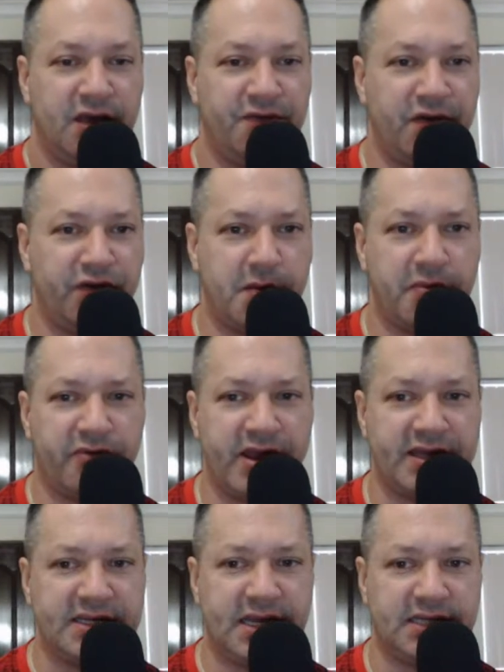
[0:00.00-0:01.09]
If I remember
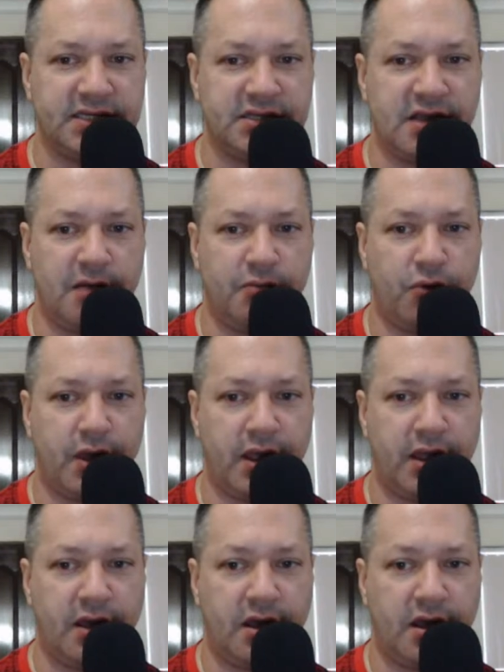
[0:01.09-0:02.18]
right, Texas
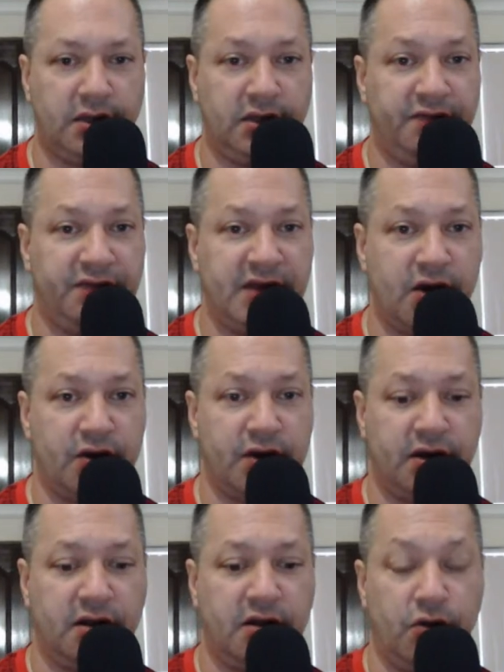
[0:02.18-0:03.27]
Cowboy lived down
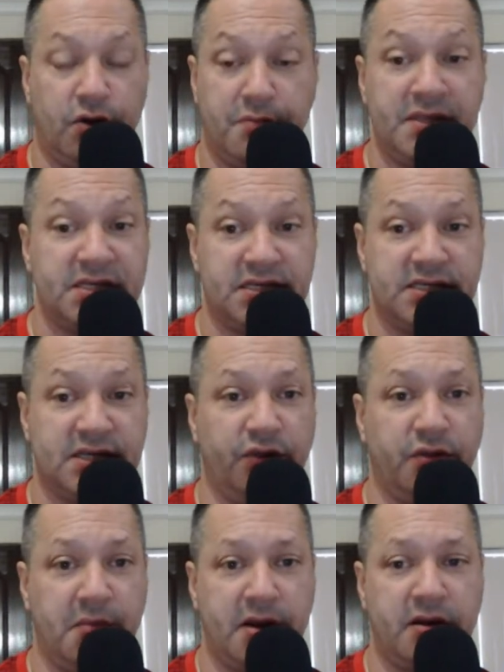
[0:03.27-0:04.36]
in or Mrs.
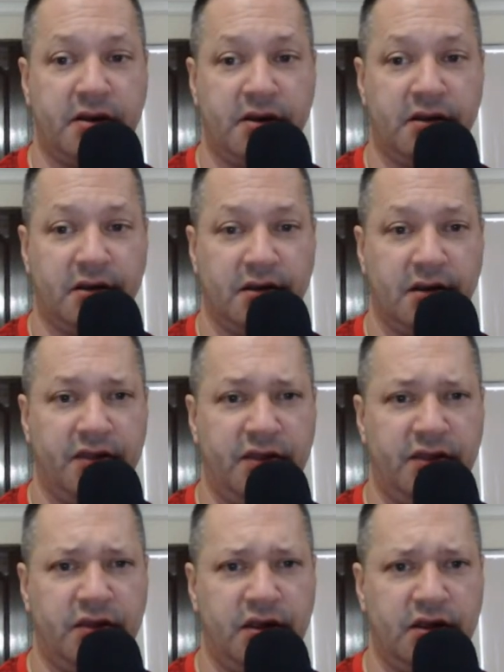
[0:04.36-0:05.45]
South America. I
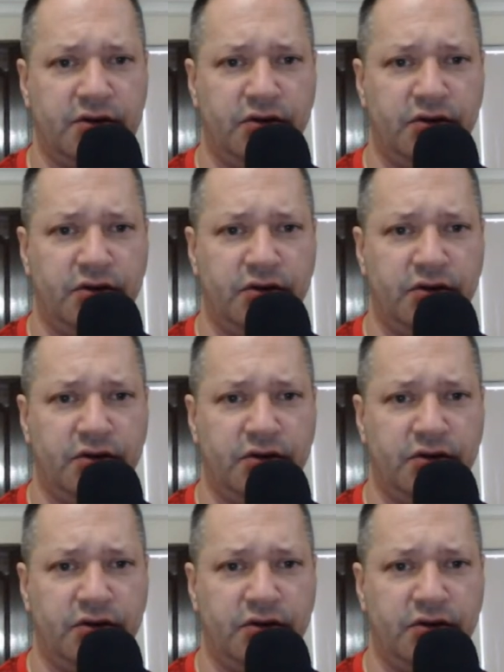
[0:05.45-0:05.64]
think he had